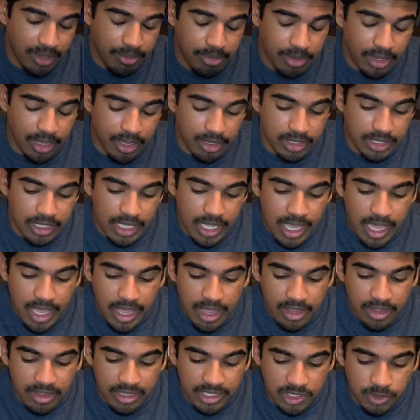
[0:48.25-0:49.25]
But
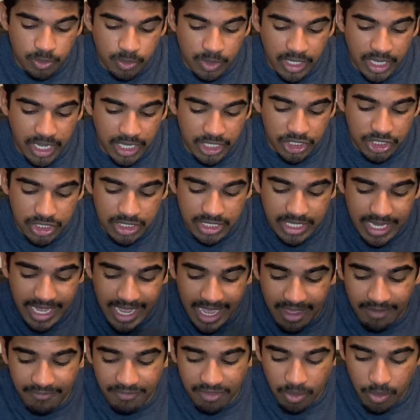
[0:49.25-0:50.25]
this week, I just
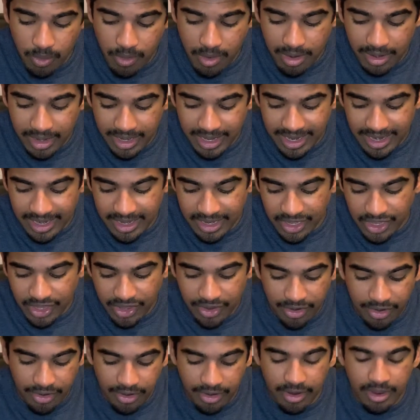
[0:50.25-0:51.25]
have the one in
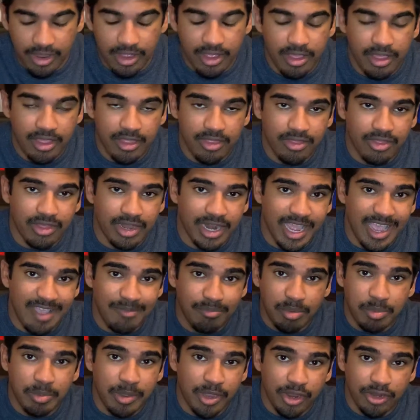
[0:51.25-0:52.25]
here that I have
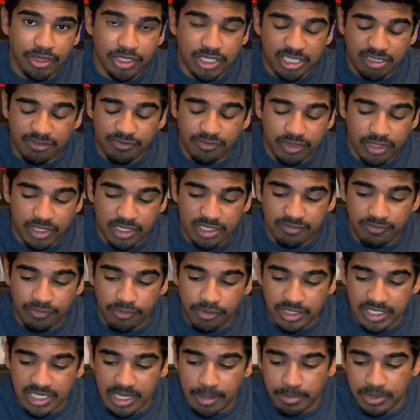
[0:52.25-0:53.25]
prepared just for this
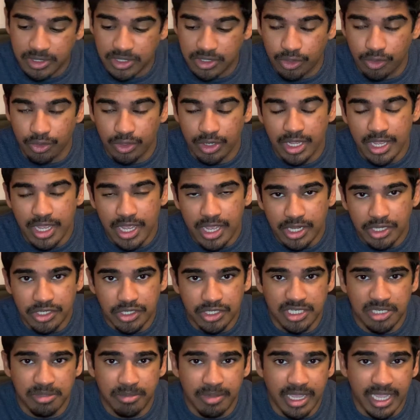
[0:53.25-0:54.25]
first episode, just
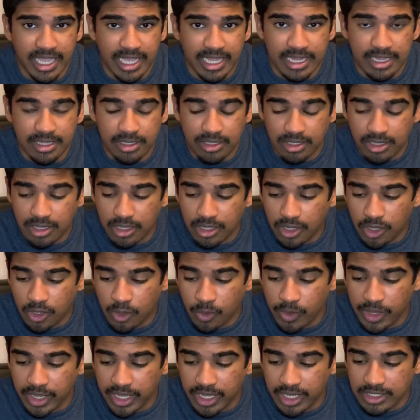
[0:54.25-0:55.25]
to make it a little
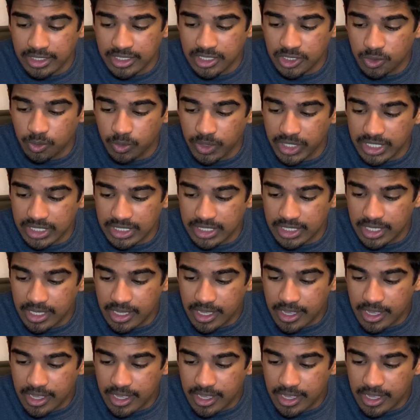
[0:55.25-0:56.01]
quick and sweet.